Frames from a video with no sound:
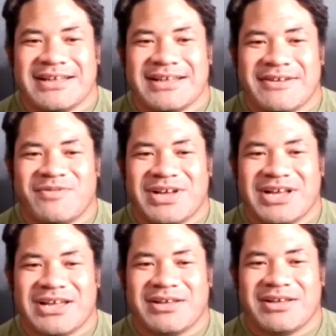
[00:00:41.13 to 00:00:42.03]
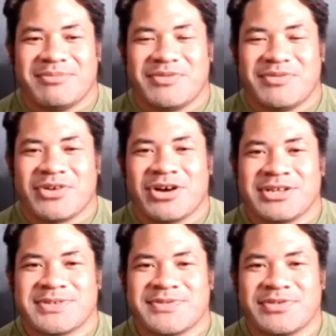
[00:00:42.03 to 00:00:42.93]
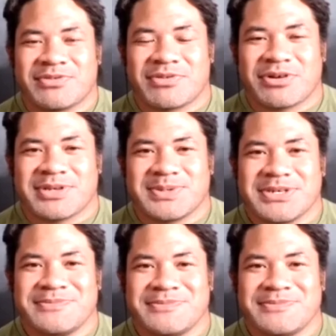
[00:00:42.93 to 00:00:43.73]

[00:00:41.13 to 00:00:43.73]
have uh, a bit of guidance for the Rock as well.